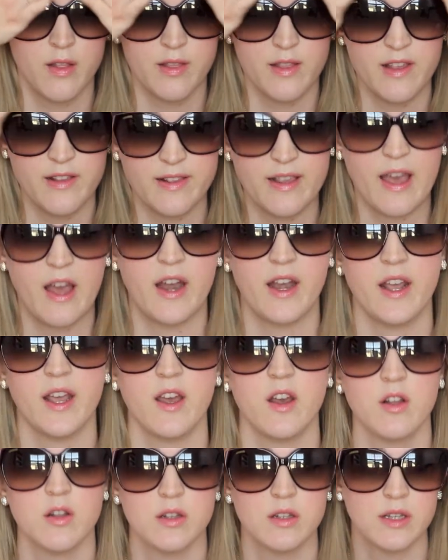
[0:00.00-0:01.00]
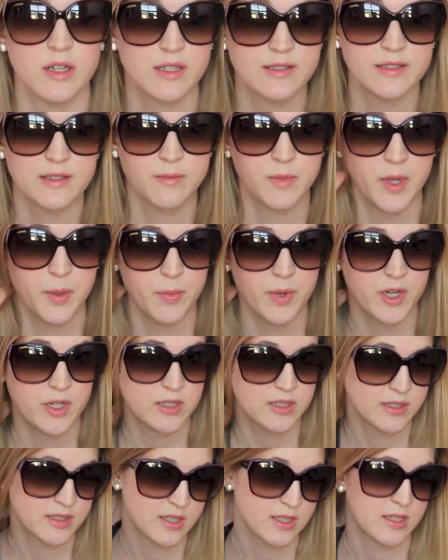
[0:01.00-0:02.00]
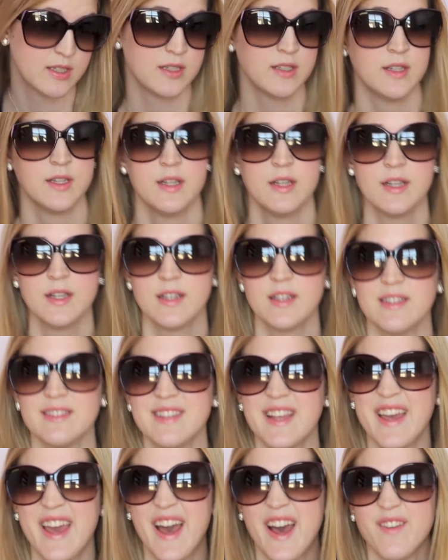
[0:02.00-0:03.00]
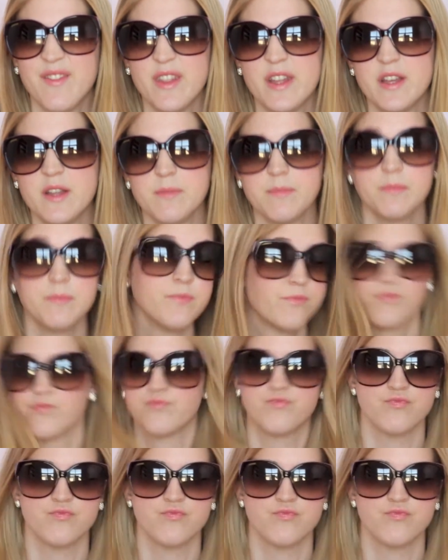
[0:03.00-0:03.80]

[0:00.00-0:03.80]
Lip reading: These county count is in my purse because I have them